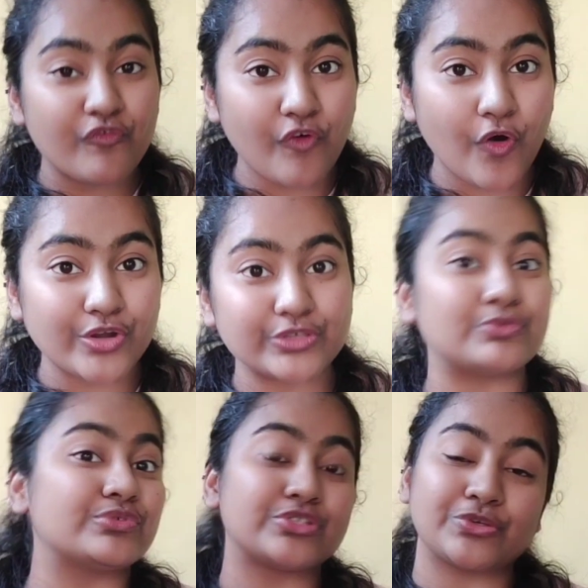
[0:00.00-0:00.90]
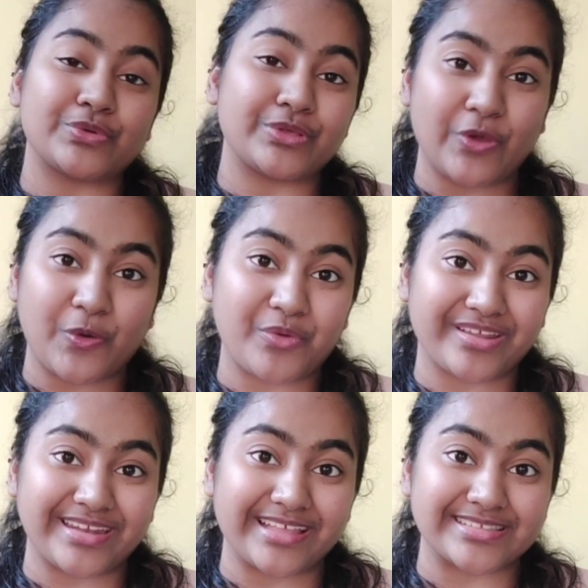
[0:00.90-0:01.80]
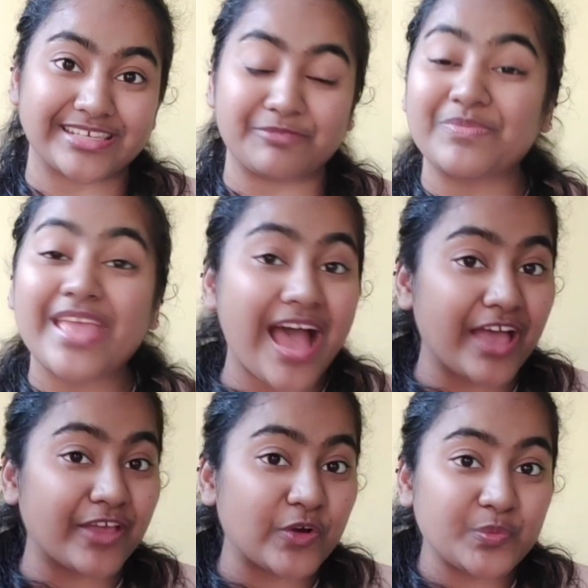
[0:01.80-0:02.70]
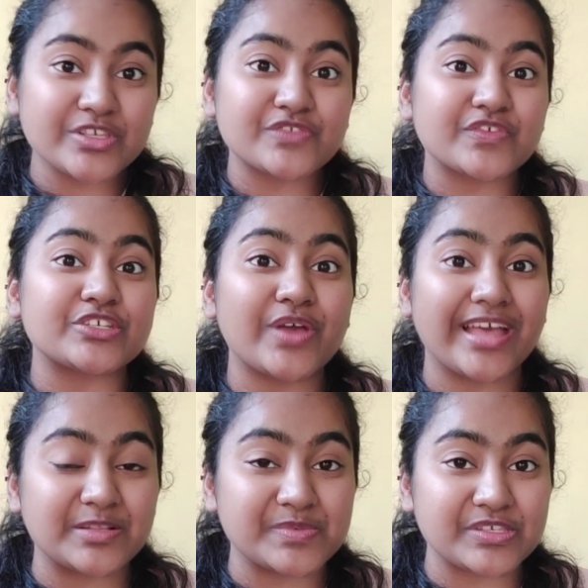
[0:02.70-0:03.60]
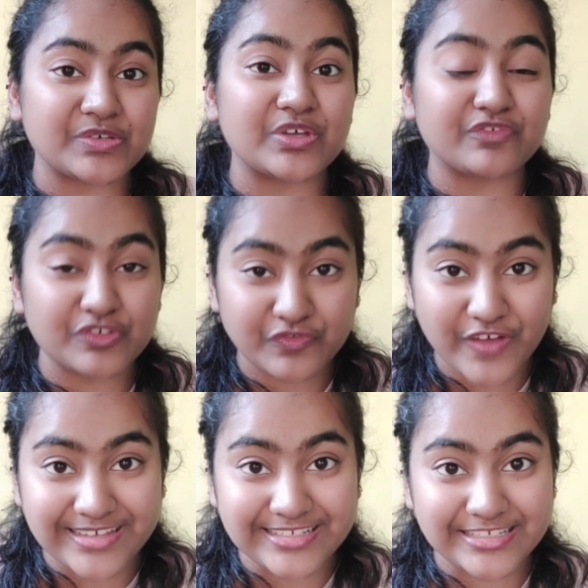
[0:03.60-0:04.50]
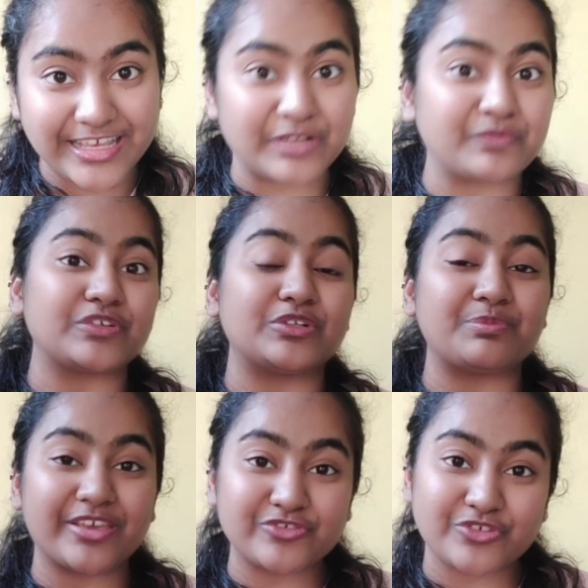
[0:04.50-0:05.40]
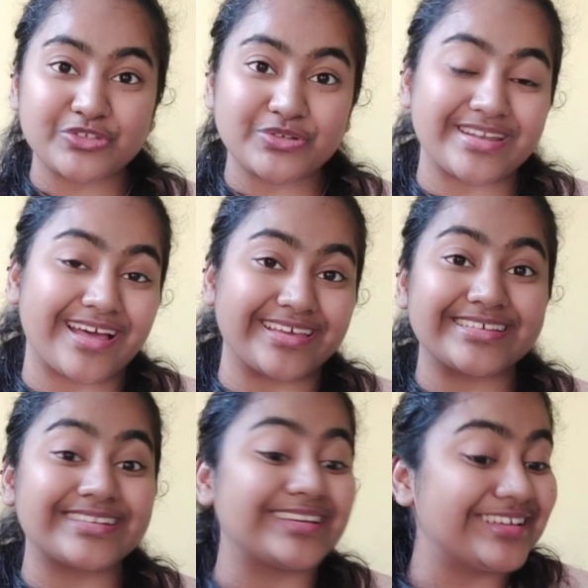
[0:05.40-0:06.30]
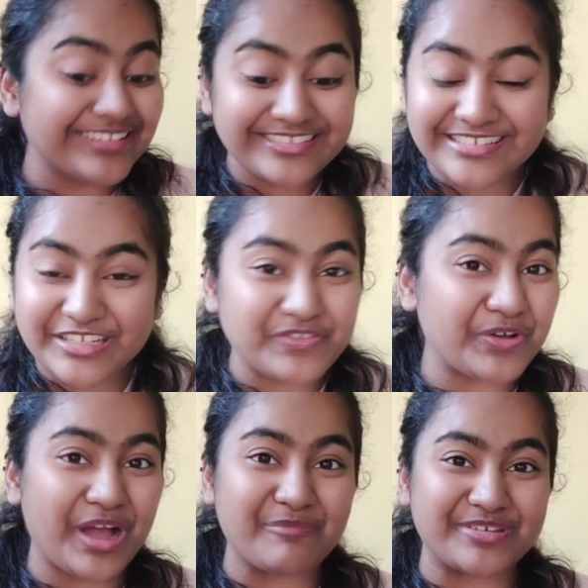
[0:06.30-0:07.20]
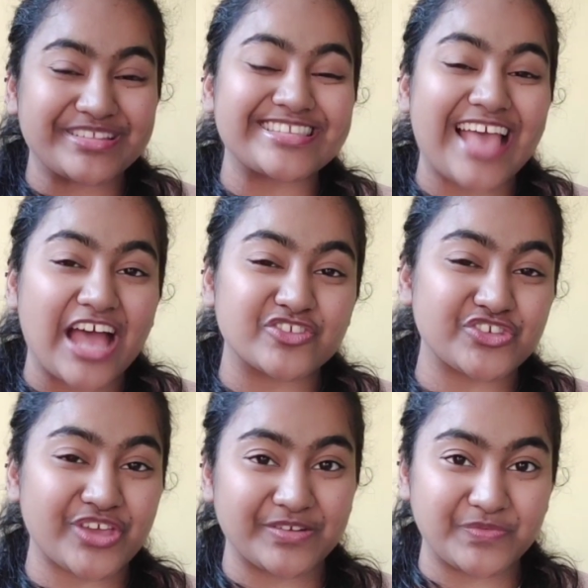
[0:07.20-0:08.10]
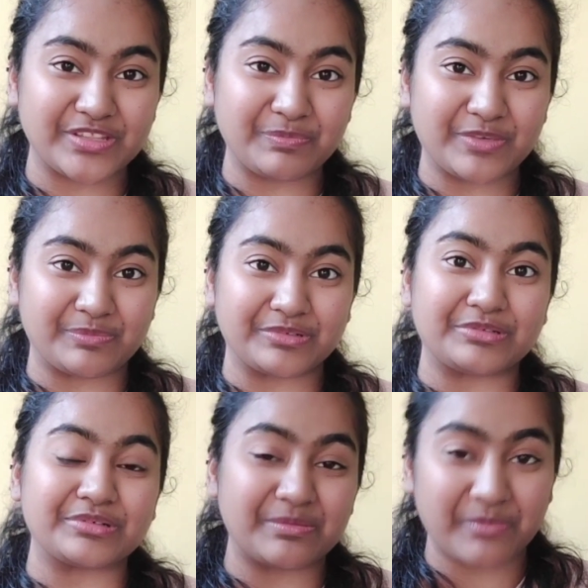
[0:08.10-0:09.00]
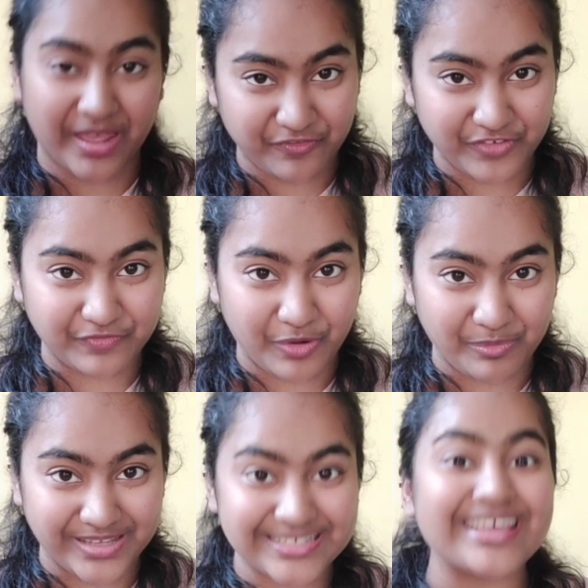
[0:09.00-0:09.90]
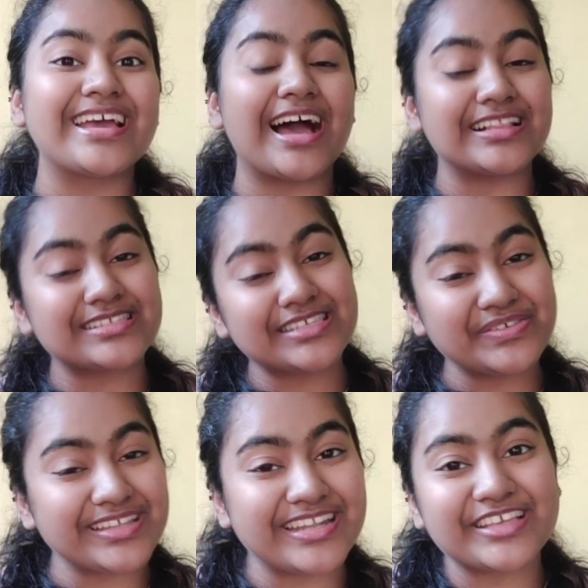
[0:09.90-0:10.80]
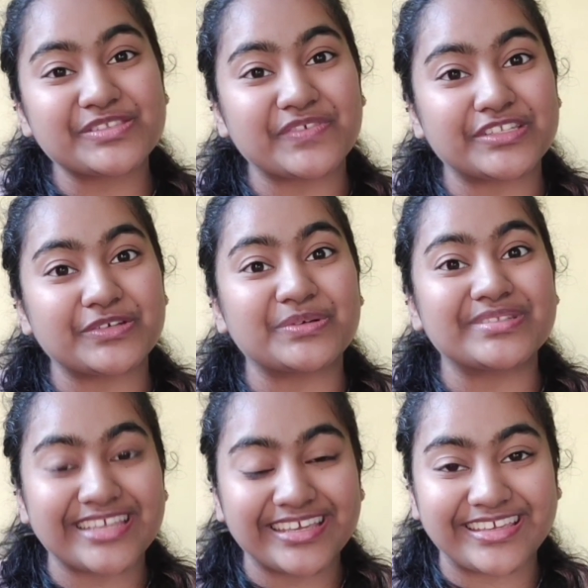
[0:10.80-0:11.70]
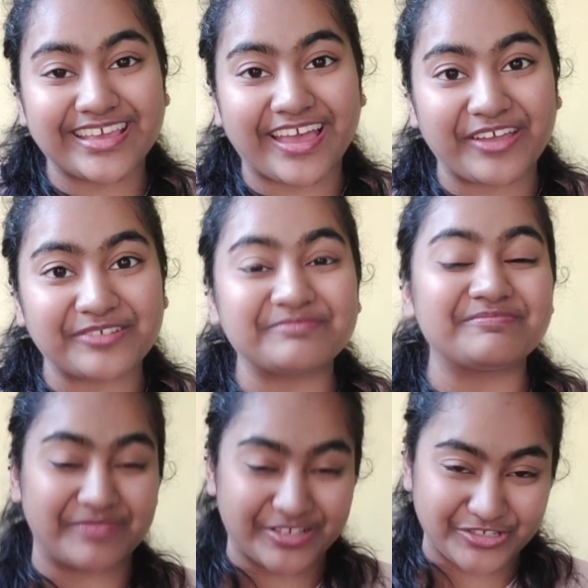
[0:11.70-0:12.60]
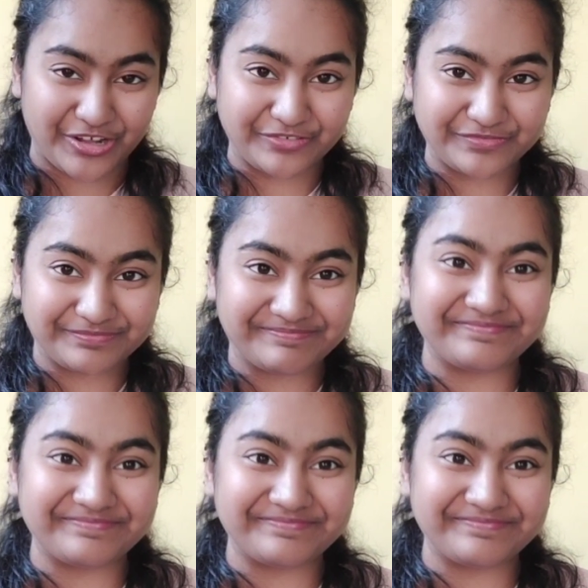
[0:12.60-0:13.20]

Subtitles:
for you during your pregnancy. I hope this video helps you. If you find it helpful, make sure to like, leave your comments, and share it with the people who can benefit from it. I'll see you in the next video. Take care. Much love.